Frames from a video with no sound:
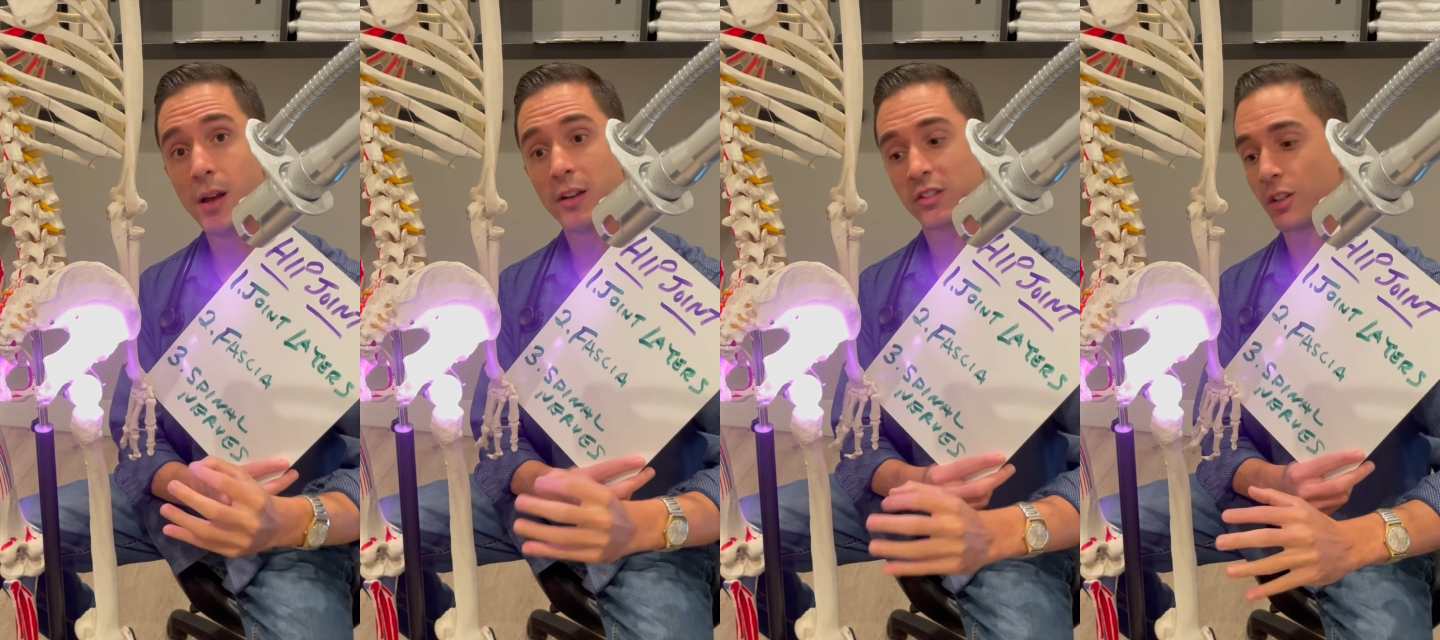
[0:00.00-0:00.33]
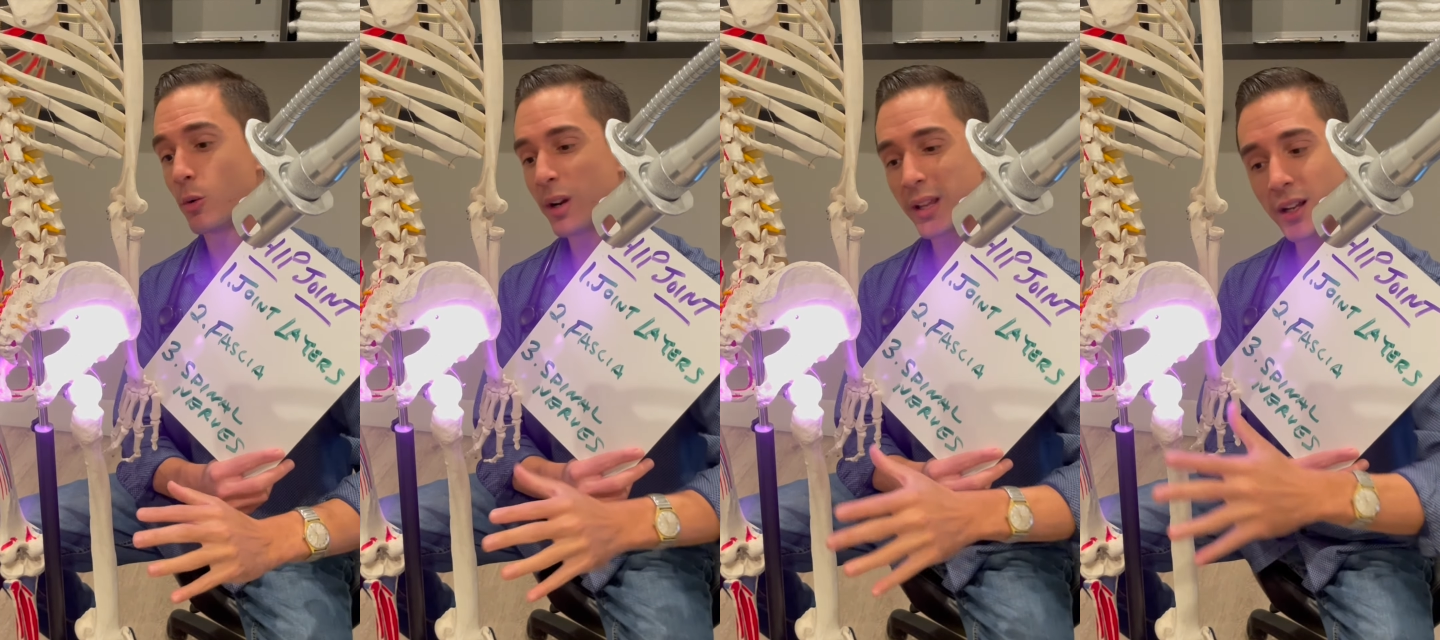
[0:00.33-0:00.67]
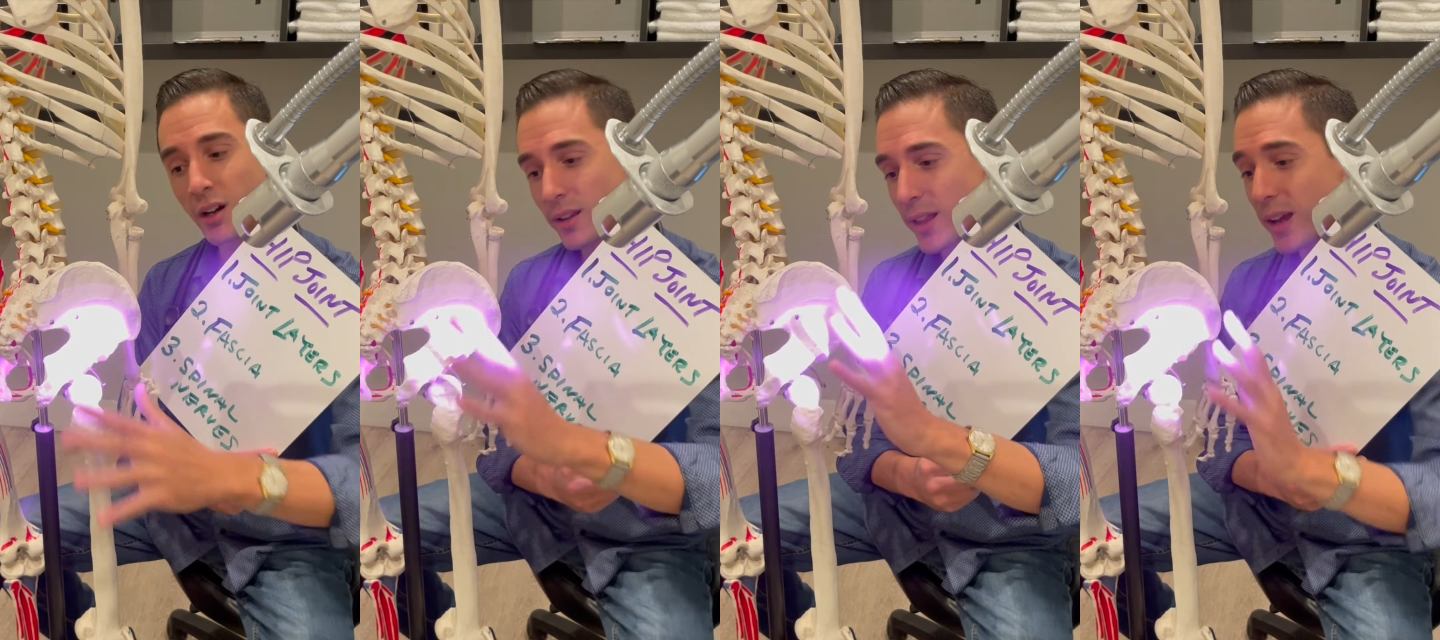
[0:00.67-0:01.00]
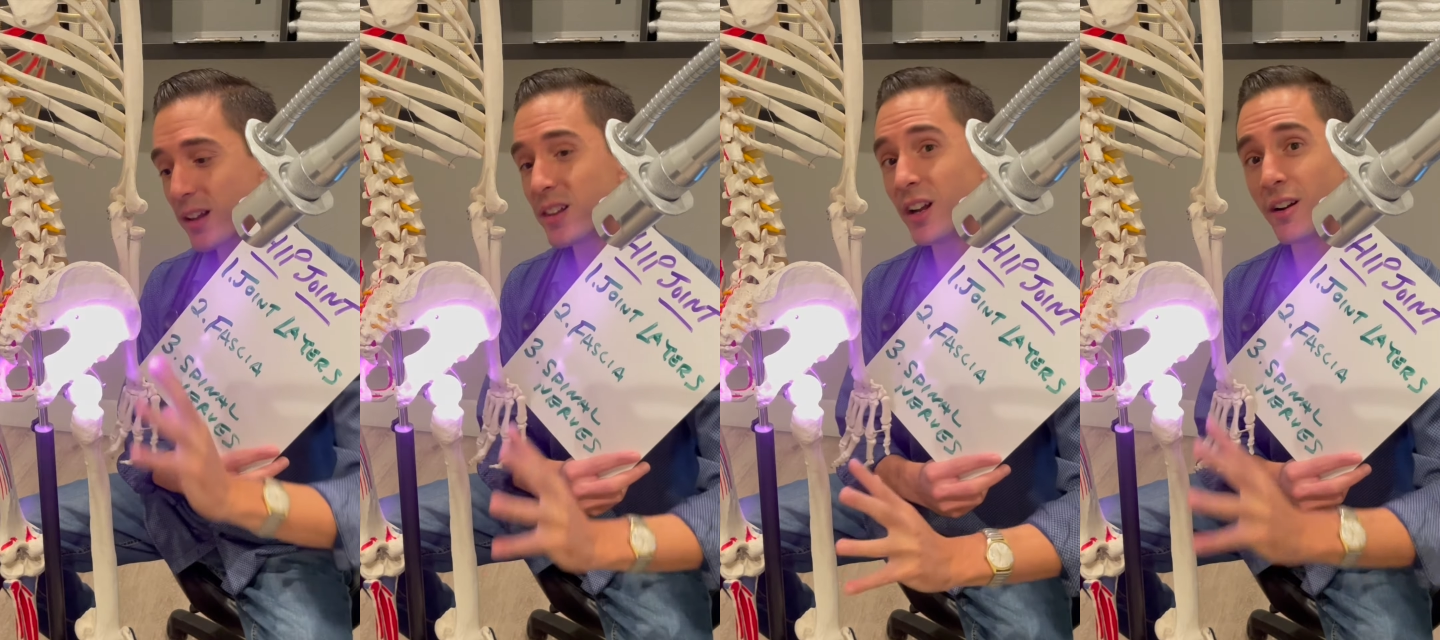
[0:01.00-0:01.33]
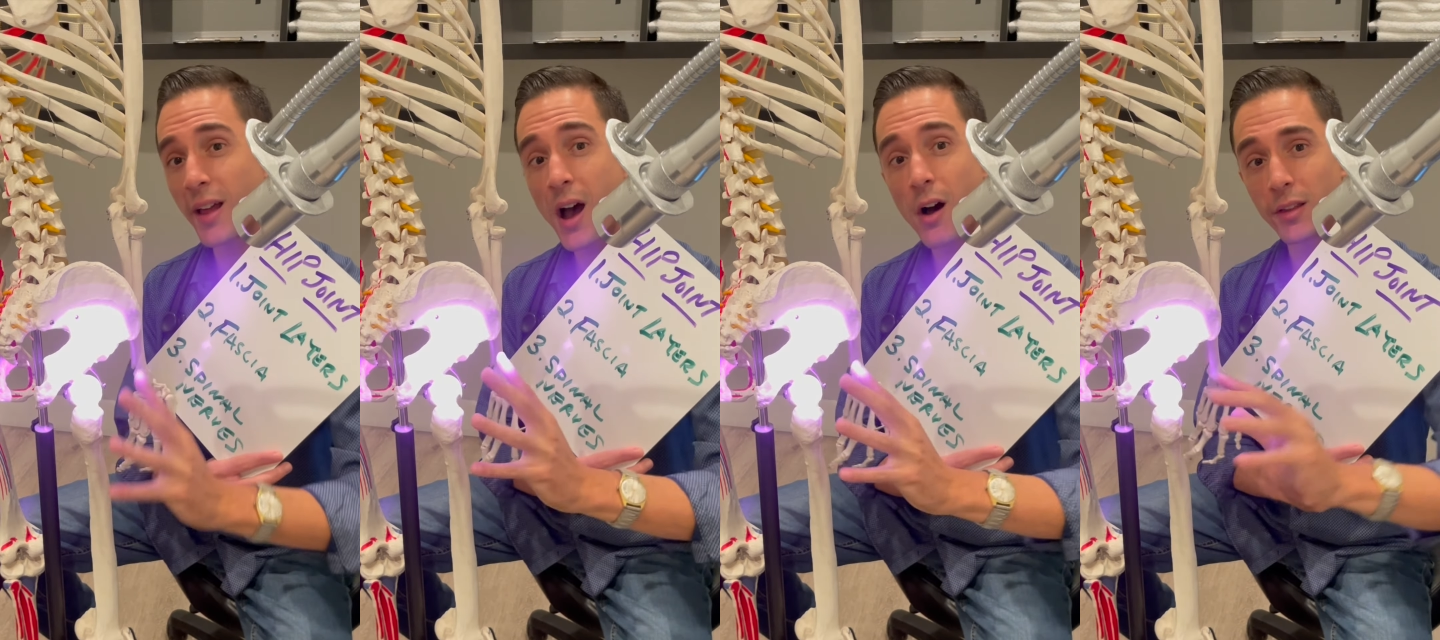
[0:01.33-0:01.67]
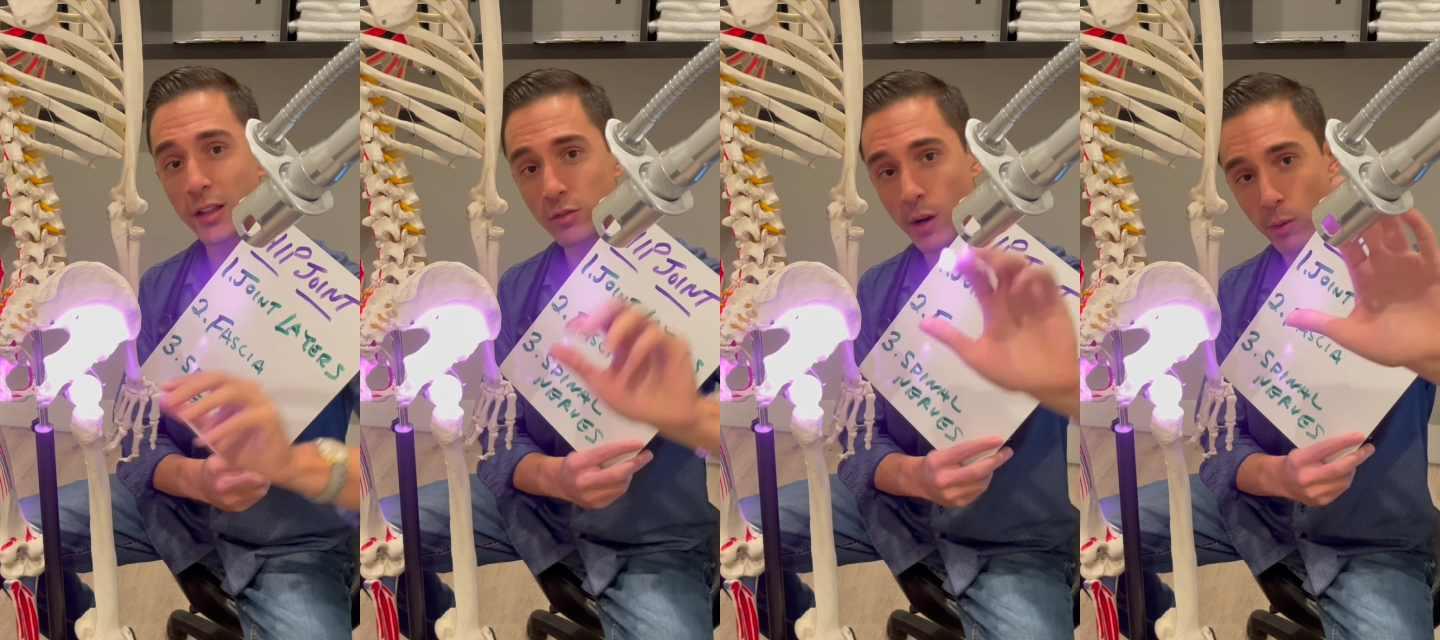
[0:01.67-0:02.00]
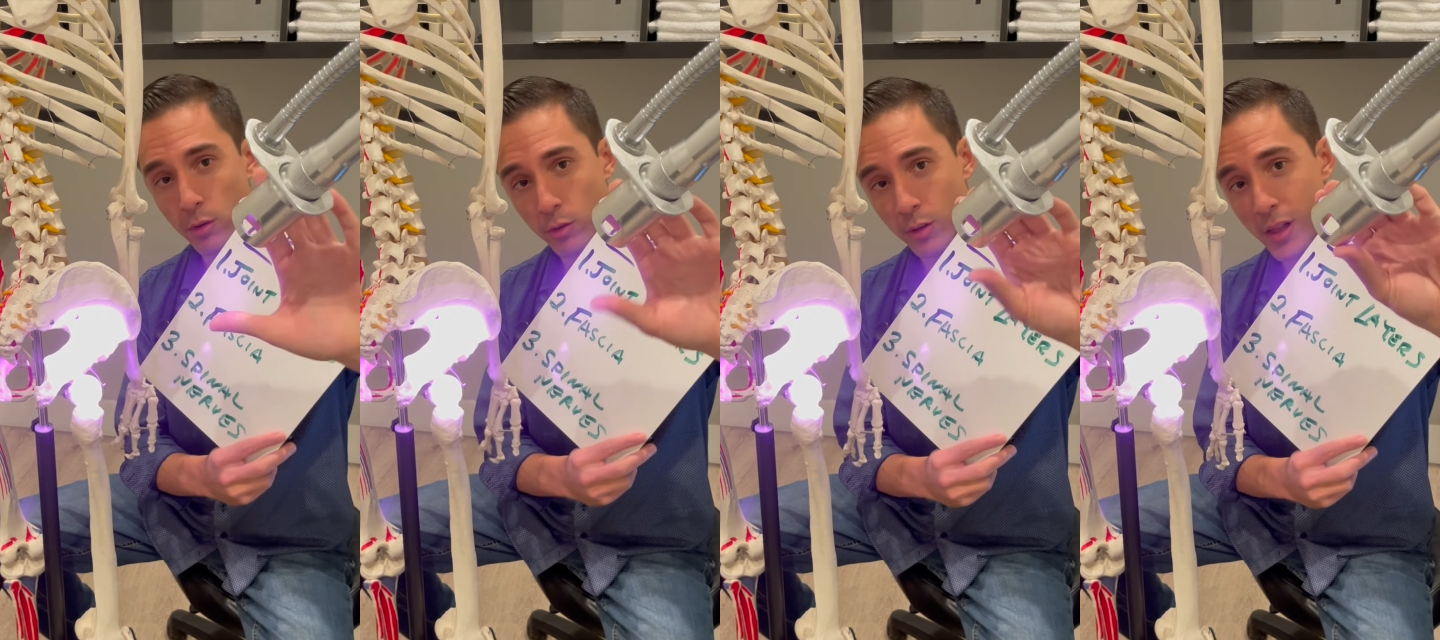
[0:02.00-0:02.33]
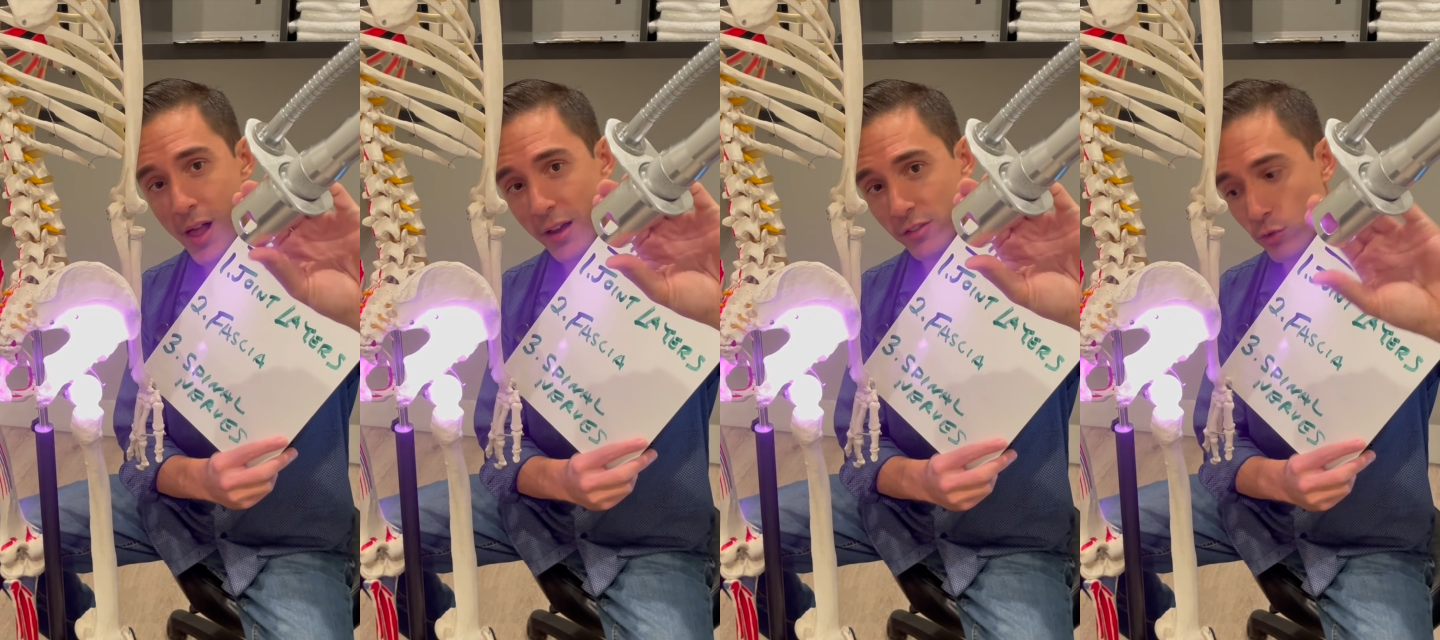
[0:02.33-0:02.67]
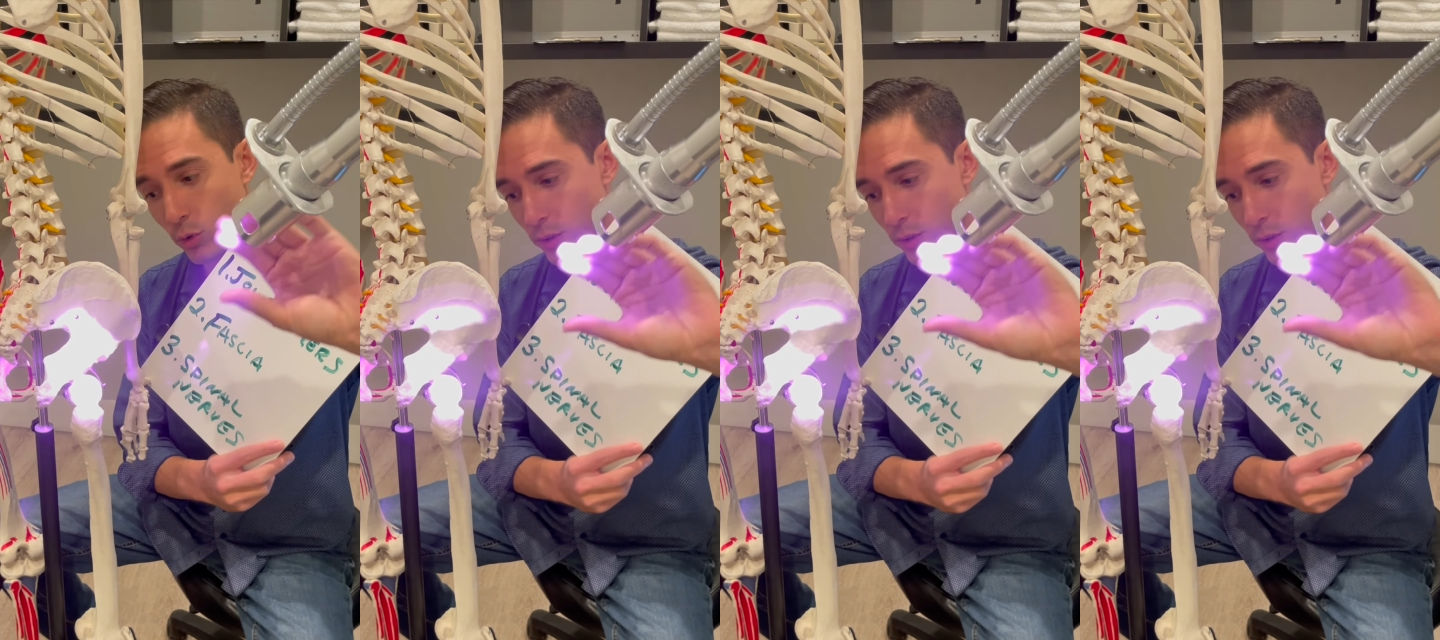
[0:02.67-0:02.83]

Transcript: So you want to get all that cleared out. That's why we're doing class 4